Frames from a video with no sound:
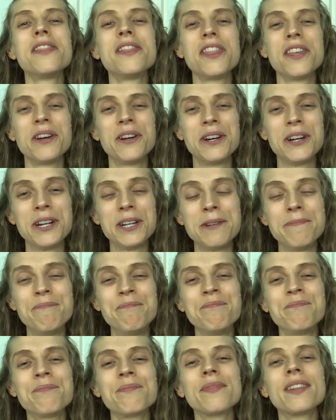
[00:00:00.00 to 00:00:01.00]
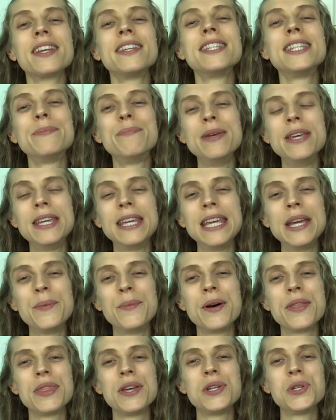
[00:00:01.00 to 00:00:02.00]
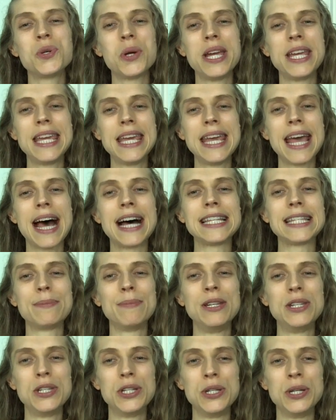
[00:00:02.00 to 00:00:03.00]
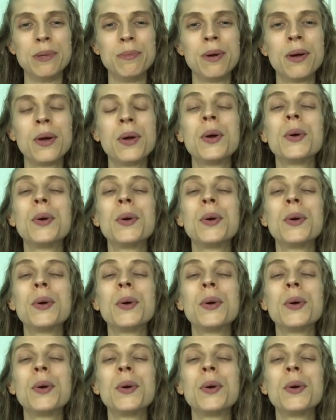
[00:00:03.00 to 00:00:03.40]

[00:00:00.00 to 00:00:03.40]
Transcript: Third, speaking with a tracheostomy tube